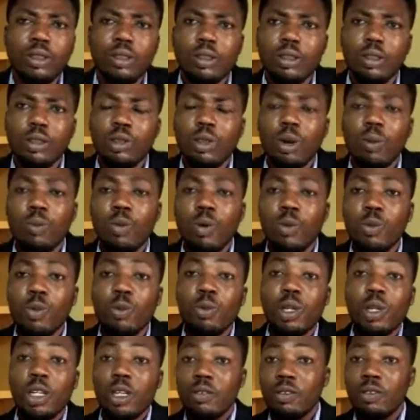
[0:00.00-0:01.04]
Some people
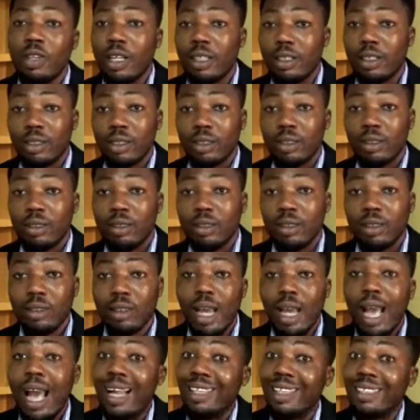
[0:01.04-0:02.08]
believe that
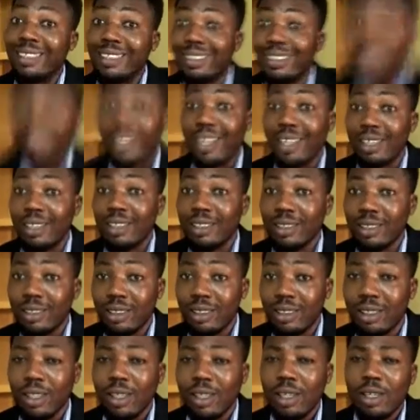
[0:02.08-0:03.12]
art is learned.
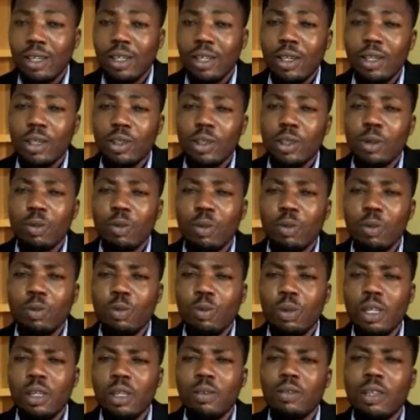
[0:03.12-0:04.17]
Some people
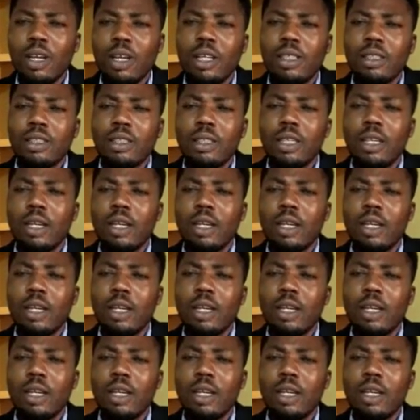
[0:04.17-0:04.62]
believe that